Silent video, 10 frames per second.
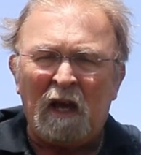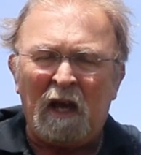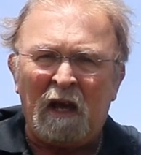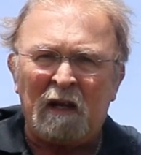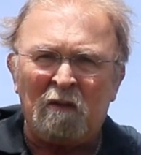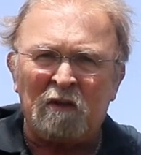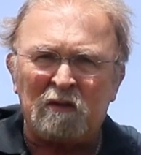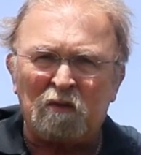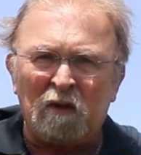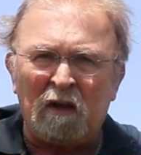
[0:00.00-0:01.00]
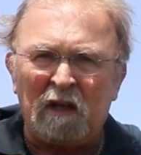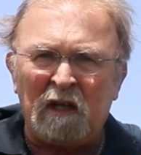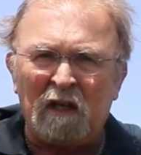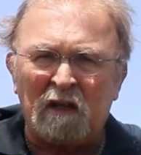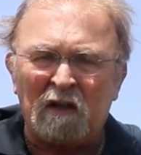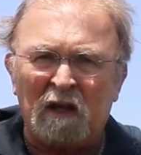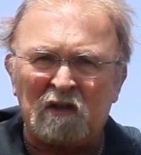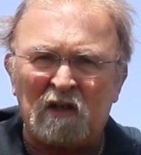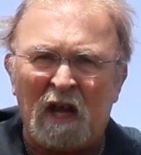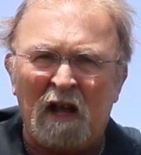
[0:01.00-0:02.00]
And it was really a
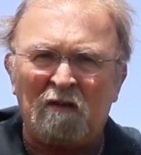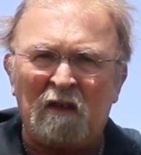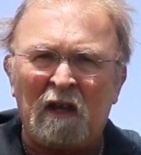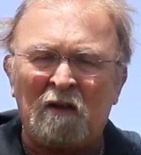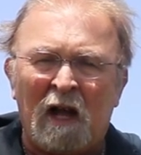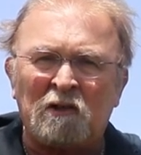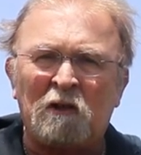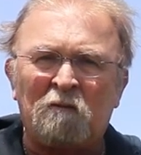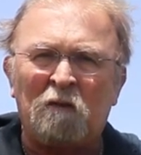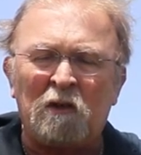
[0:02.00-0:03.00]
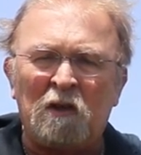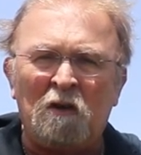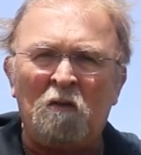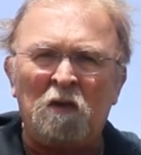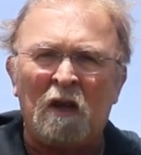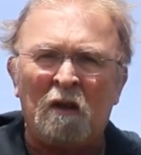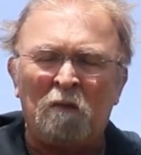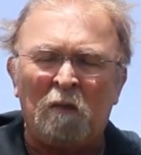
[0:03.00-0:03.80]
sad thing, not just for the Union,